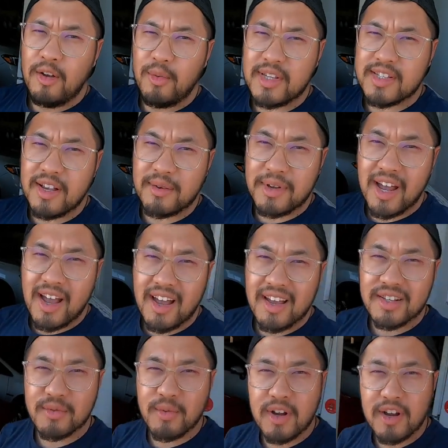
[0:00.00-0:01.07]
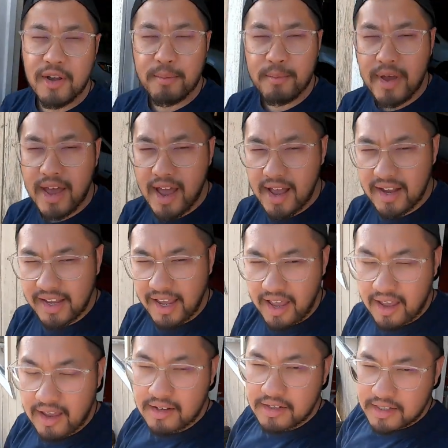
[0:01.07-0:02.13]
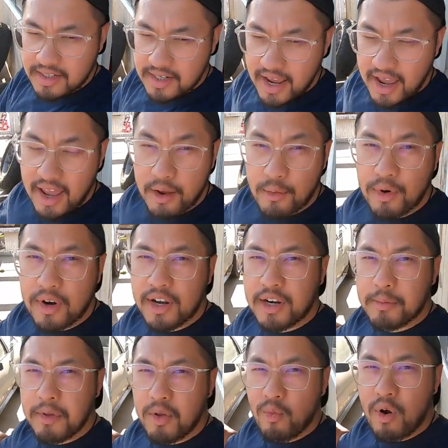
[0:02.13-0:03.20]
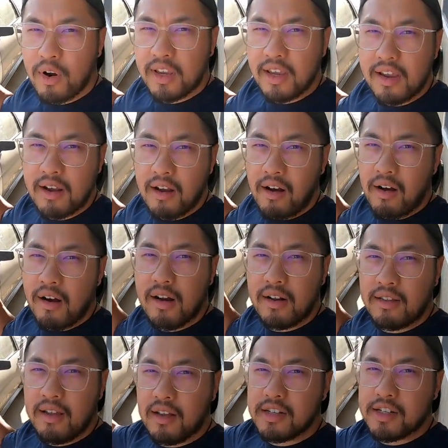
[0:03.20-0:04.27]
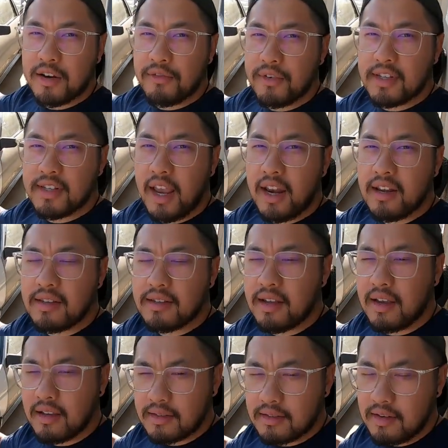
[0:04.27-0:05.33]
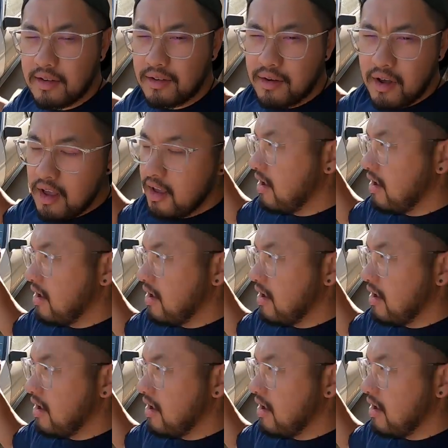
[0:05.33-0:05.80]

What's up, guys? Welcome back. And today we're going to be working on Jeffrey's 86. So